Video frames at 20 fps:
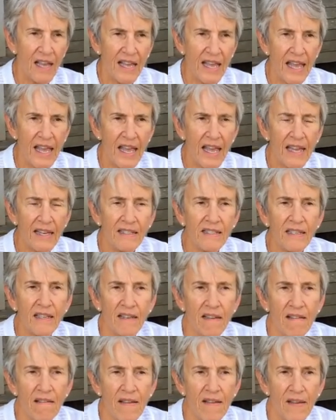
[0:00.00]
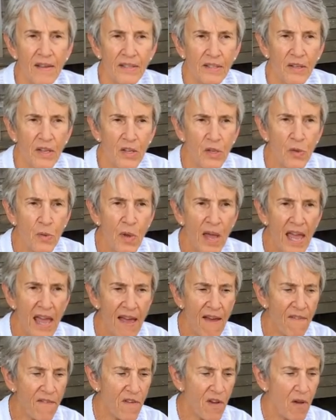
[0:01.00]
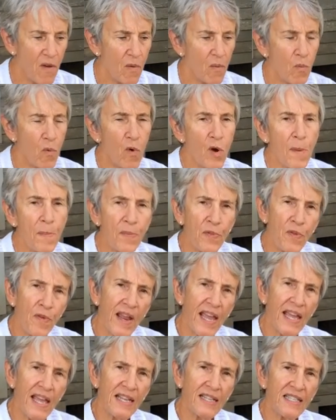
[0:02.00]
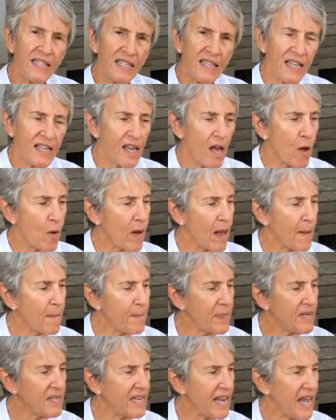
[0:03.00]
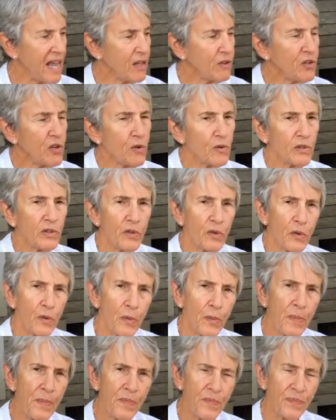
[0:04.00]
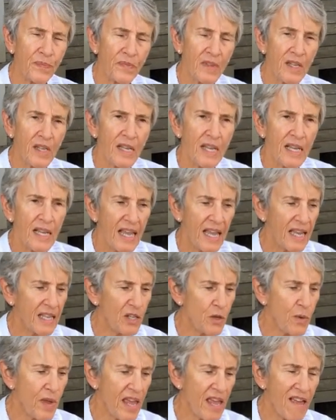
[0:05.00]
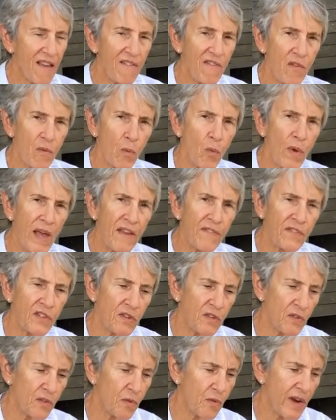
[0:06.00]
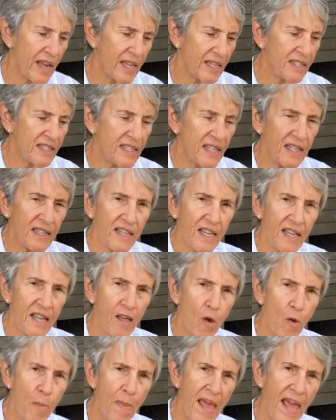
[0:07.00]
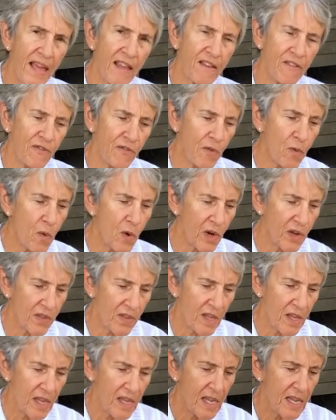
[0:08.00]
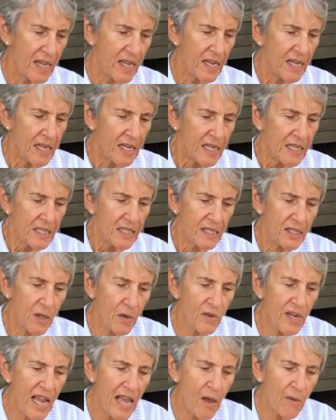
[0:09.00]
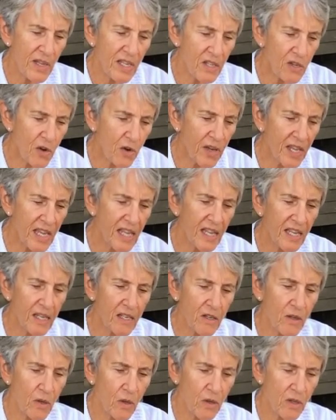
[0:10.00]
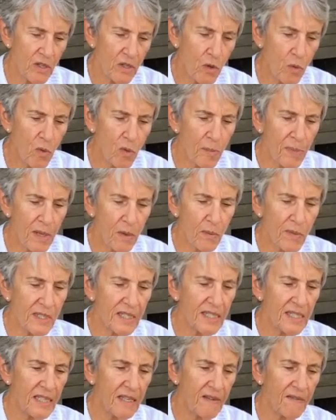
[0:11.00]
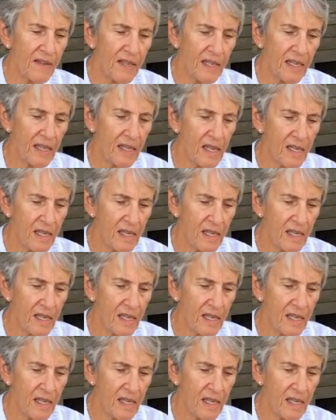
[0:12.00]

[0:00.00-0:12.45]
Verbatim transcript: And you have warp threads that go up and down your loom, and you have weft threads that go back and forth. So now in your kit, you will be receiving